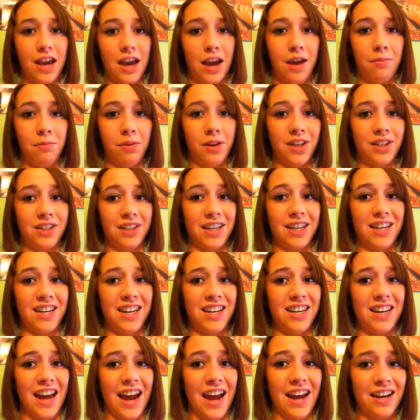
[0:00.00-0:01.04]
And plus I
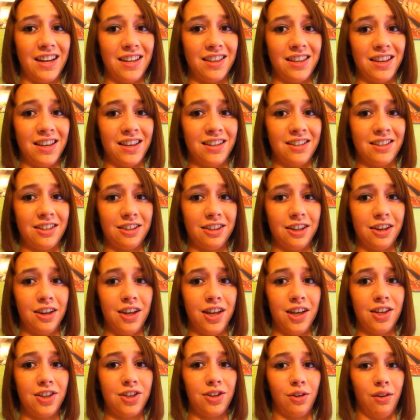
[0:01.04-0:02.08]
need to edit this,
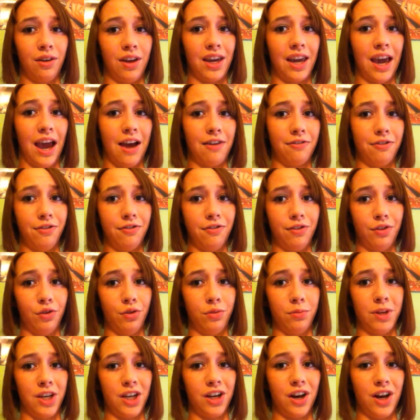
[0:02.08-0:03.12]
so like half of it will
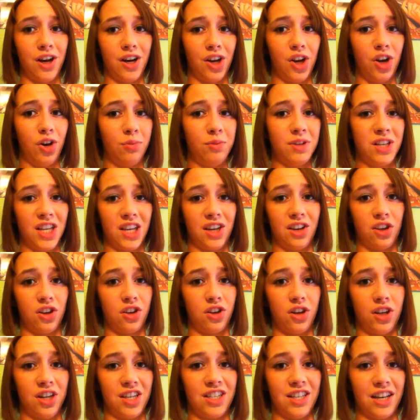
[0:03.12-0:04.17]
be gone. It'll be like a
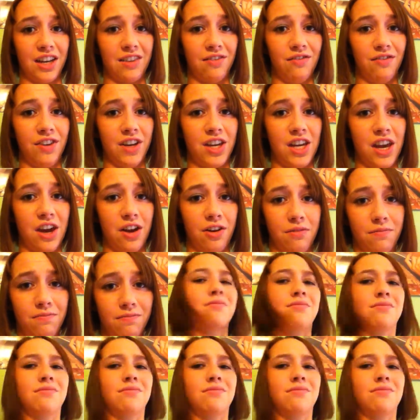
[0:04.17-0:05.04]
30 second video.